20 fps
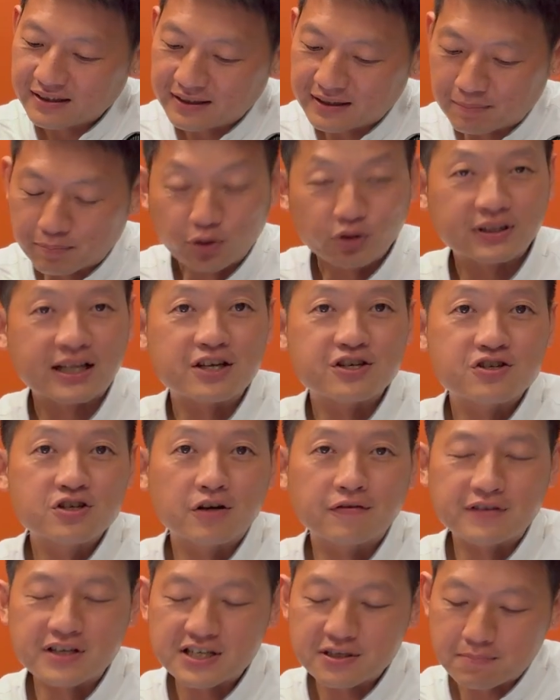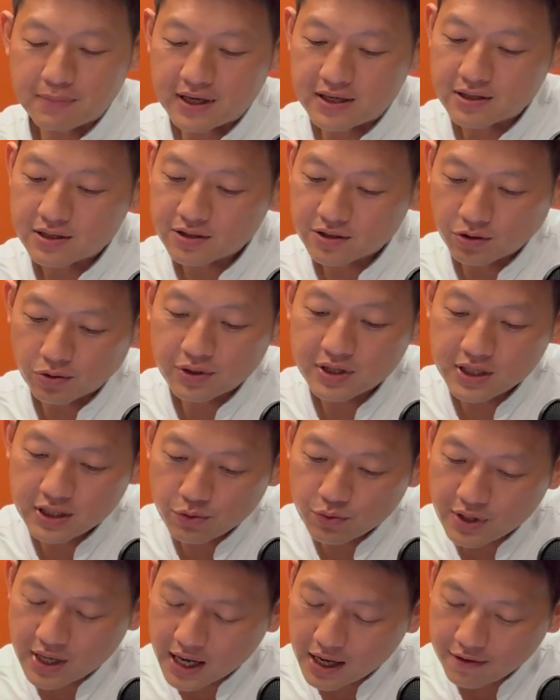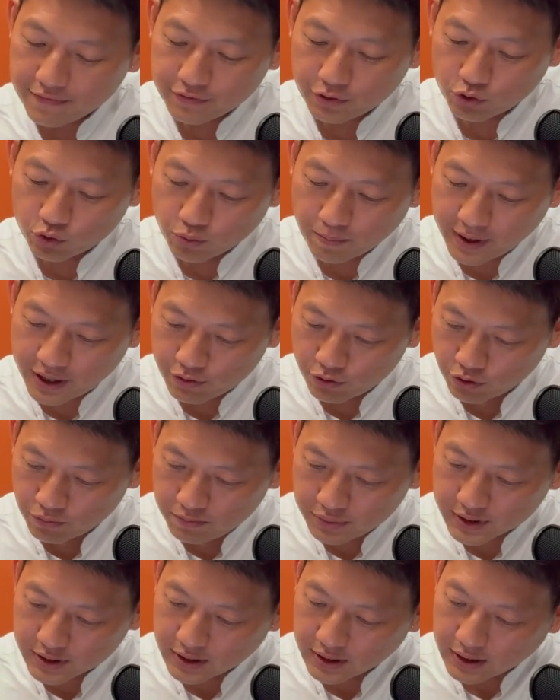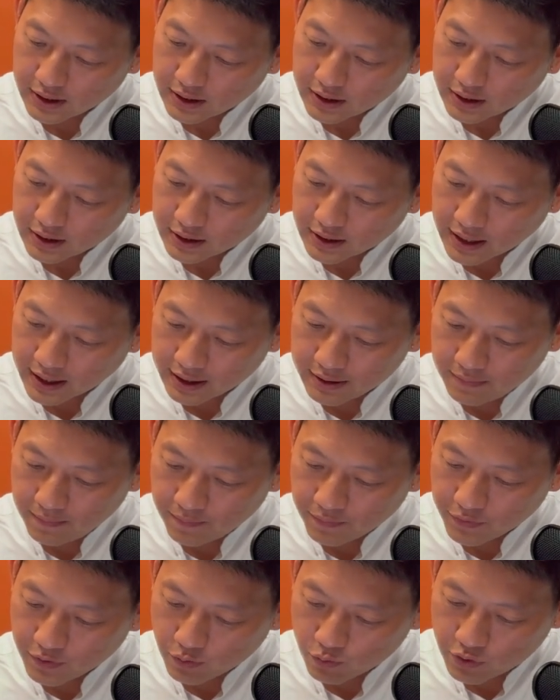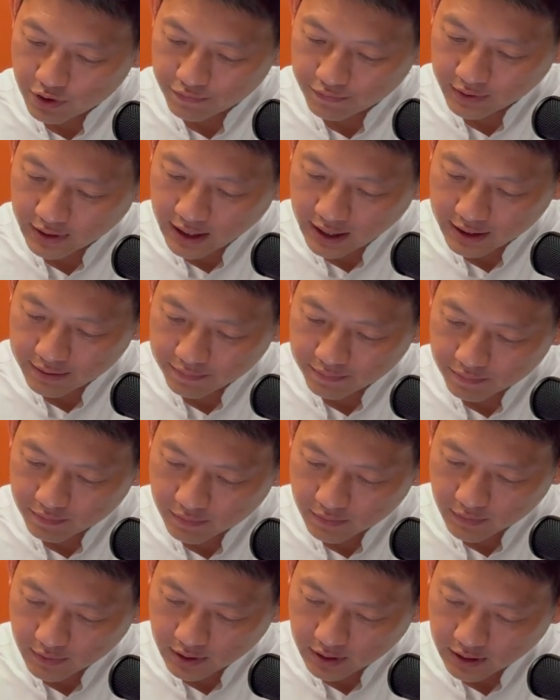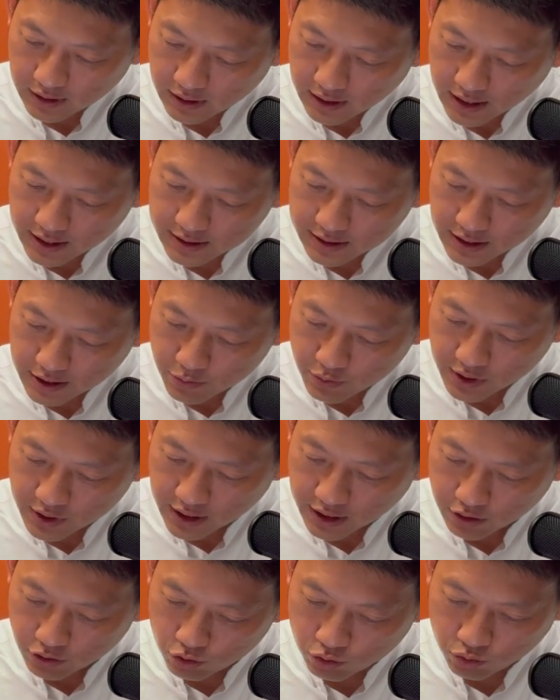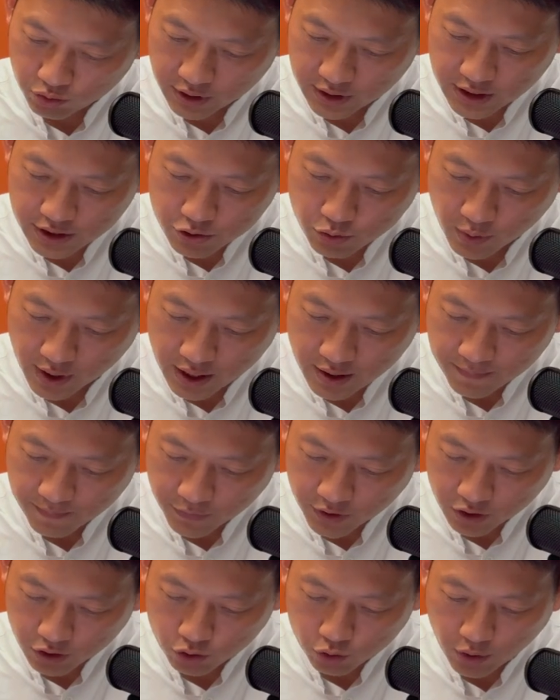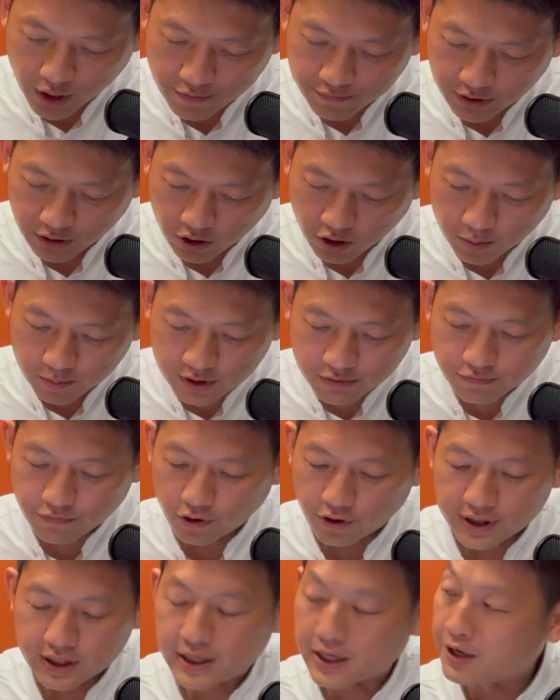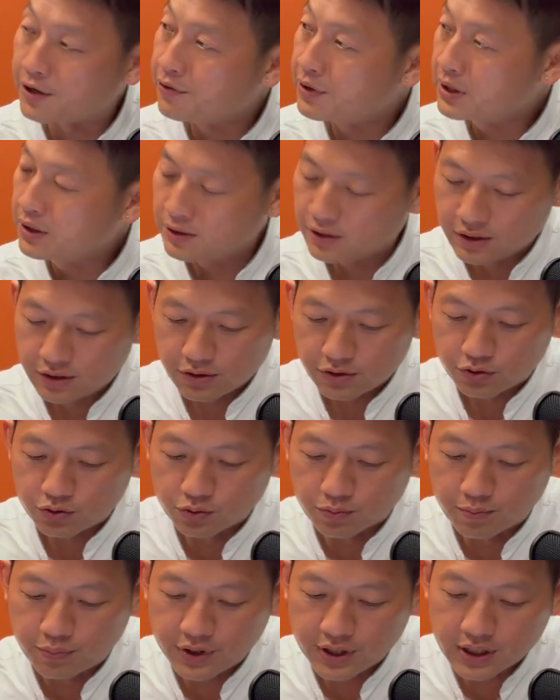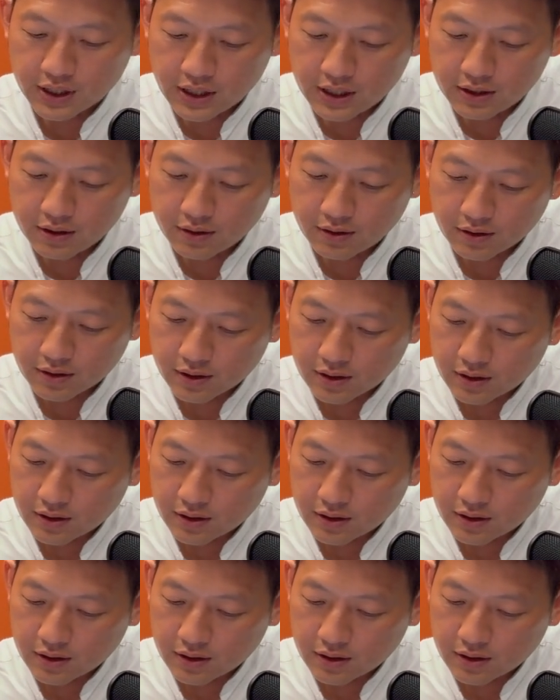the potential of this space? So here we have 2 bedrooms. Then with that, let's say we can do this way to have a common foyer area to bring in